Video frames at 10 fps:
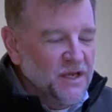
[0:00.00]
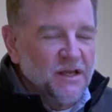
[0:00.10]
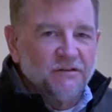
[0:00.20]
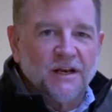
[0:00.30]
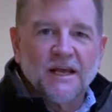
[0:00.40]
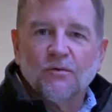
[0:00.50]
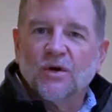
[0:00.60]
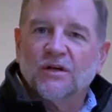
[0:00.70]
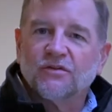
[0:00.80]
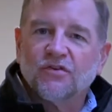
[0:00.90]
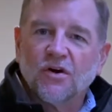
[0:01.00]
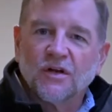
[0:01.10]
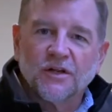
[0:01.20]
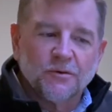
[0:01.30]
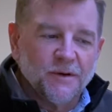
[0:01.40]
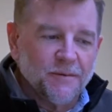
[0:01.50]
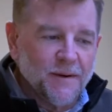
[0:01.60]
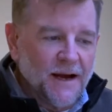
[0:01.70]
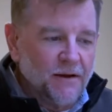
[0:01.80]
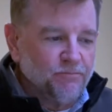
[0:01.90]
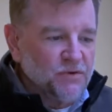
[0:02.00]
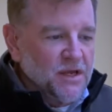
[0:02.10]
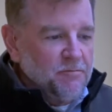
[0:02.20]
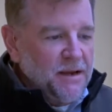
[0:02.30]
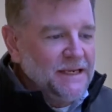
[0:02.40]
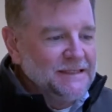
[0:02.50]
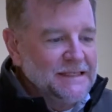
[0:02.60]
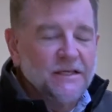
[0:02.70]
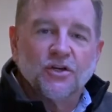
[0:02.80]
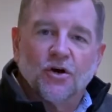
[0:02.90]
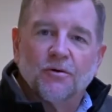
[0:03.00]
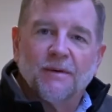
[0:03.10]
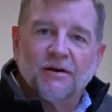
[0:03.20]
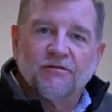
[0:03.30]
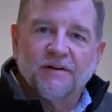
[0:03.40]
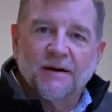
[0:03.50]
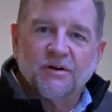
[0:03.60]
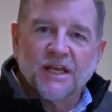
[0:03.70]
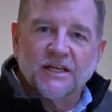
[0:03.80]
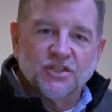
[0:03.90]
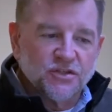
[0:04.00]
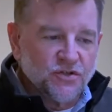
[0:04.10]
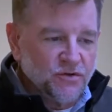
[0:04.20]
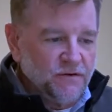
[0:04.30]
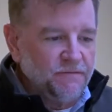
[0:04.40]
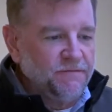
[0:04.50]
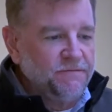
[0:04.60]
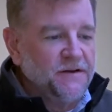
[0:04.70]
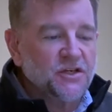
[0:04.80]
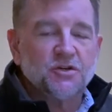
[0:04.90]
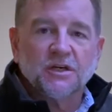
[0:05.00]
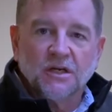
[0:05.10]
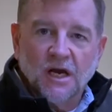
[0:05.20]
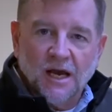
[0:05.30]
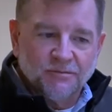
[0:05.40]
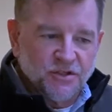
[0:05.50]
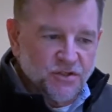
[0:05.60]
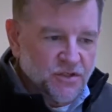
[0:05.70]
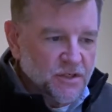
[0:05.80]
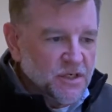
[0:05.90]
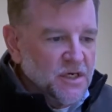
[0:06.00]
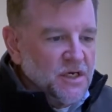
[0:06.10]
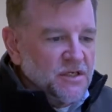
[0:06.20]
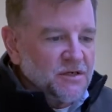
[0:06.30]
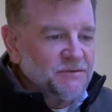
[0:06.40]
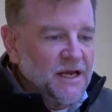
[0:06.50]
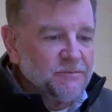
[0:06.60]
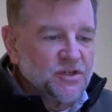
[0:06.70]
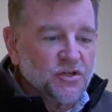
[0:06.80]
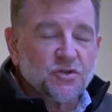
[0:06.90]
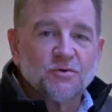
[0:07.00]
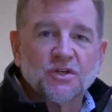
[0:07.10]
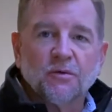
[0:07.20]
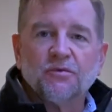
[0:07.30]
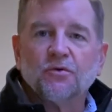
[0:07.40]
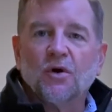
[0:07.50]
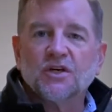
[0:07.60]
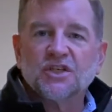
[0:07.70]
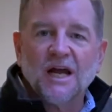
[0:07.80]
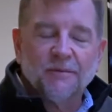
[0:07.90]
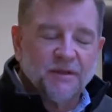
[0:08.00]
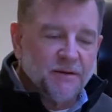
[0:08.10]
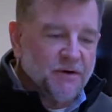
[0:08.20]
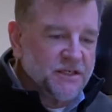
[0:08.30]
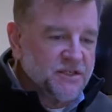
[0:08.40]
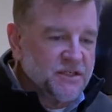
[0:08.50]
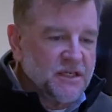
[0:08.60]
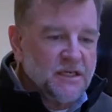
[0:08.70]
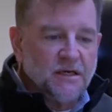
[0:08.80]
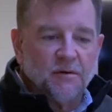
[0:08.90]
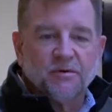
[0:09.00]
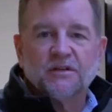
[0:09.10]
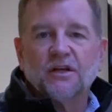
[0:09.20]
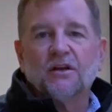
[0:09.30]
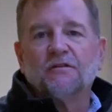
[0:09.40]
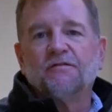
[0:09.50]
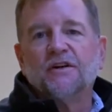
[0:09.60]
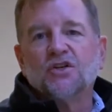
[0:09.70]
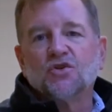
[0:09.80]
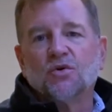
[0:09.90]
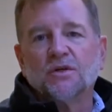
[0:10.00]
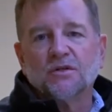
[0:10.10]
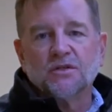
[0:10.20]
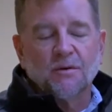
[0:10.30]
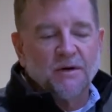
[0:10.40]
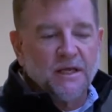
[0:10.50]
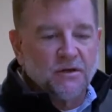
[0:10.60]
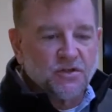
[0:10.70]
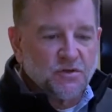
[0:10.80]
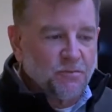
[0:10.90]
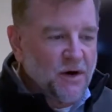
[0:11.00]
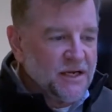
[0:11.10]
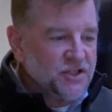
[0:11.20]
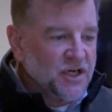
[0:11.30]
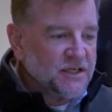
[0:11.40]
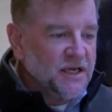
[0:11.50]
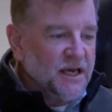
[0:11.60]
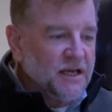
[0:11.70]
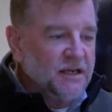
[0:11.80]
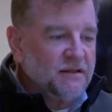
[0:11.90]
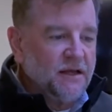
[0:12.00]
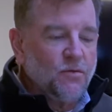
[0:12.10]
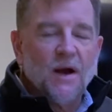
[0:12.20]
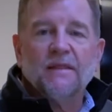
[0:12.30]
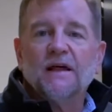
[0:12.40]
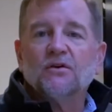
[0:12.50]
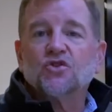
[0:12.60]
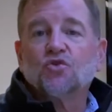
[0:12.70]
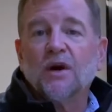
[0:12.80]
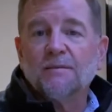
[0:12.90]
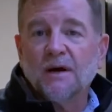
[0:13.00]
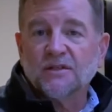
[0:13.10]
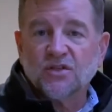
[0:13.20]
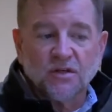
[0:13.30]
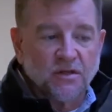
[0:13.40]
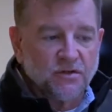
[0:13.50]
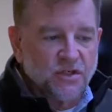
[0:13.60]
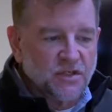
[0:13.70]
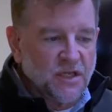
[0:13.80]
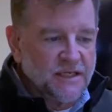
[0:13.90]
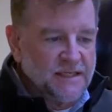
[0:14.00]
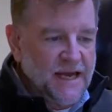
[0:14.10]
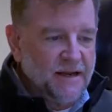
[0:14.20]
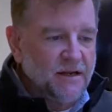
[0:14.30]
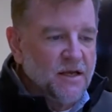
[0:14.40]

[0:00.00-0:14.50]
Today I want to talk a little bit about painting your metal fabrications and finishing options. Sometimes customers come through our shop, they might see a particular finish on somebody else's project and they think, wow, that looks great, mine's going to look just like that.